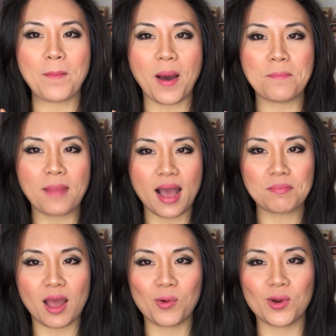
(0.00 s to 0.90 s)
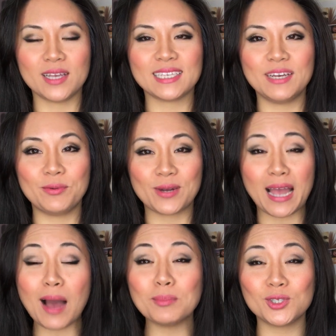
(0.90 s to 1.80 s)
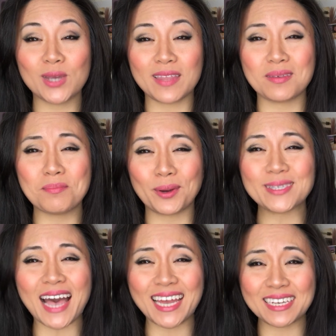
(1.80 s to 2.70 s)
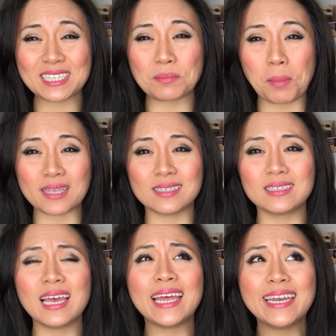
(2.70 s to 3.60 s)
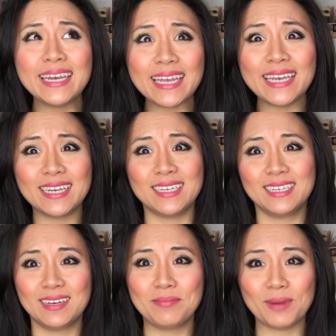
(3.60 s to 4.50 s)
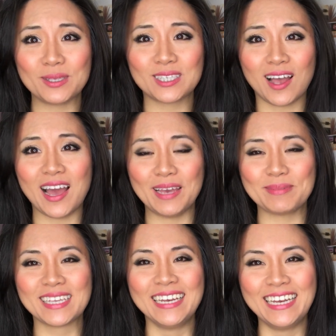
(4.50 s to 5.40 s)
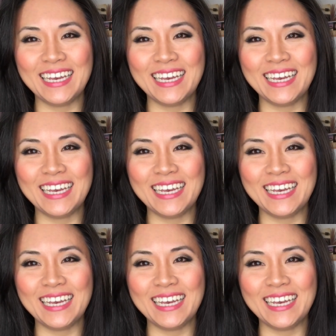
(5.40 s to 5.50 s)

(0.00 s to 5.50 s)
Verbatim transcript: but mark my words, it will come to you at the most unexpected, needed most times.